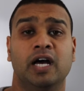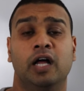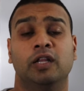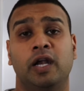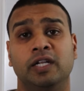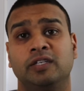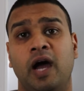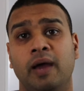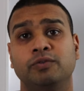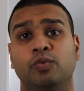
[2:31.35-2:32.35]
A lot of the
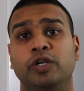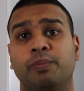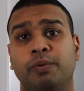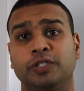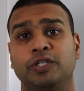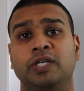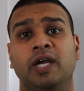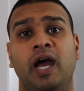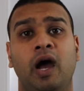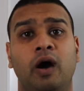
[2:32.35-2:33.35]
times when you're purchasing
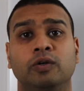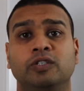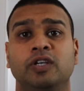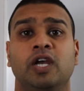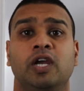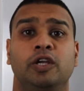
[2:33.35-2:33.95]
a house,